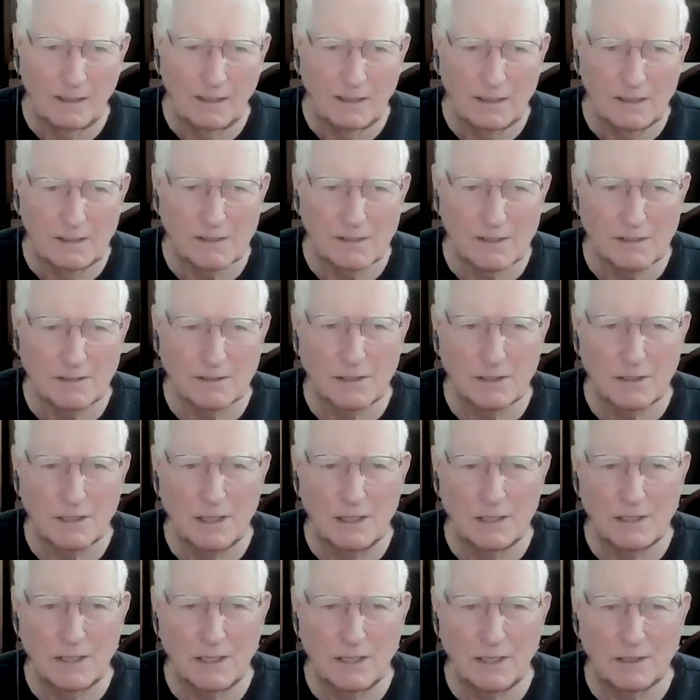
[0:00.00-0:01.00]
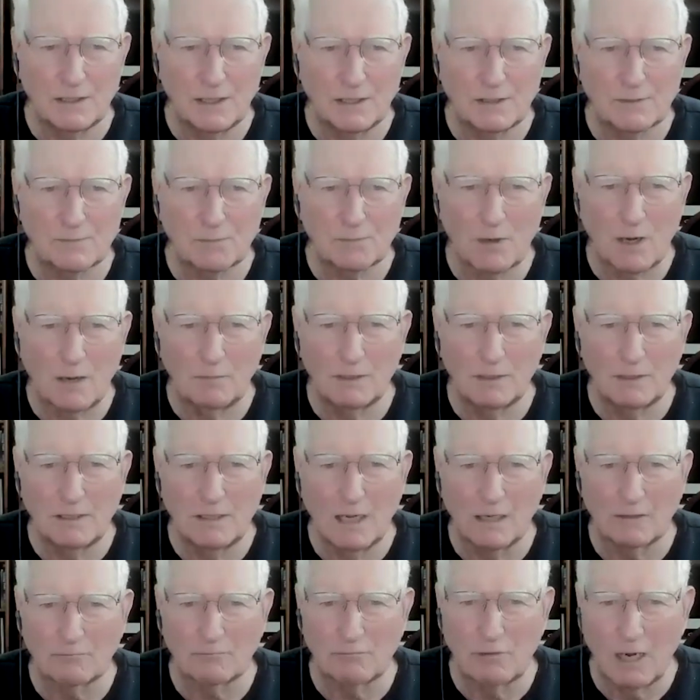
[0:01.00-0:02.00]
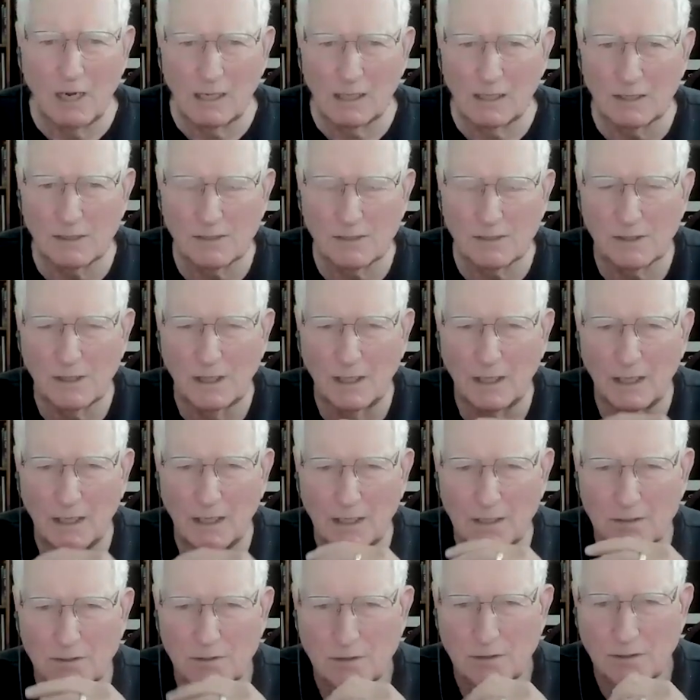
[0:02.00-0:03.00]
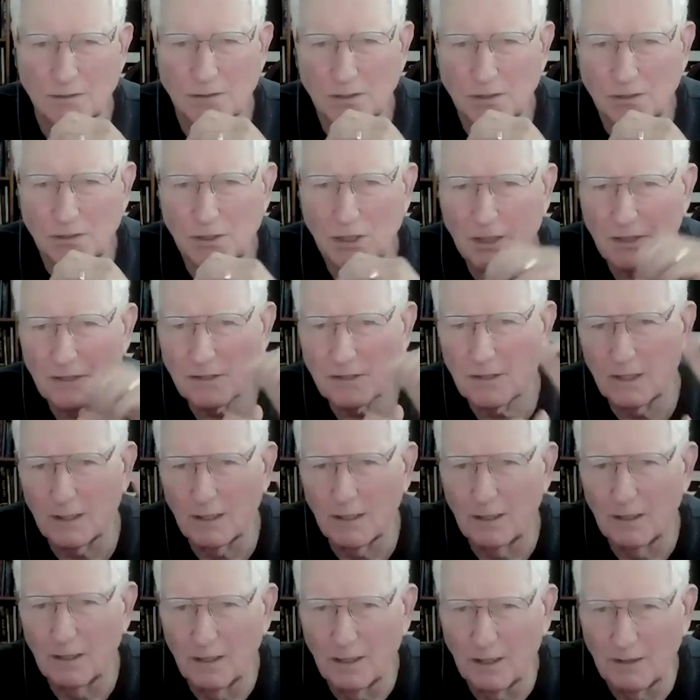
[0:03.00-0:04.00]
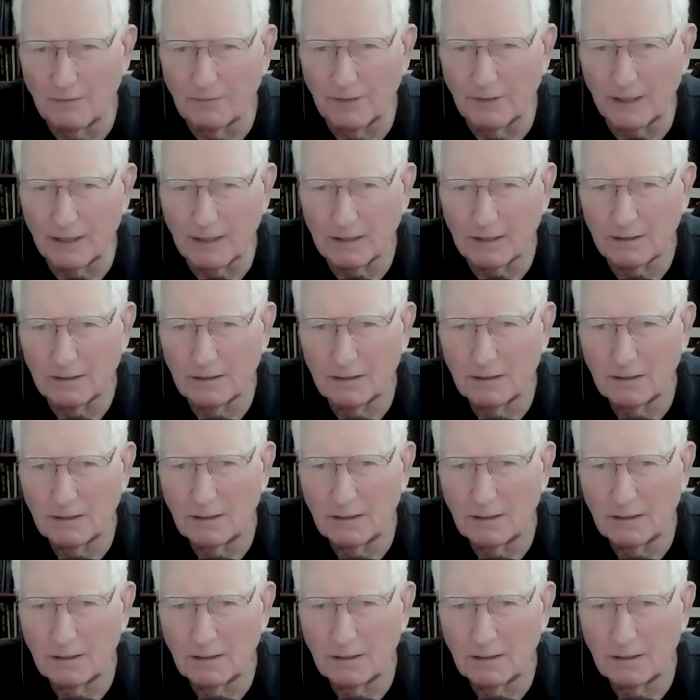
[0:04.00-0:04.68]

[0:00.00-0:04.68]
He says it, it, it's probably not rocket science to suggest that loving,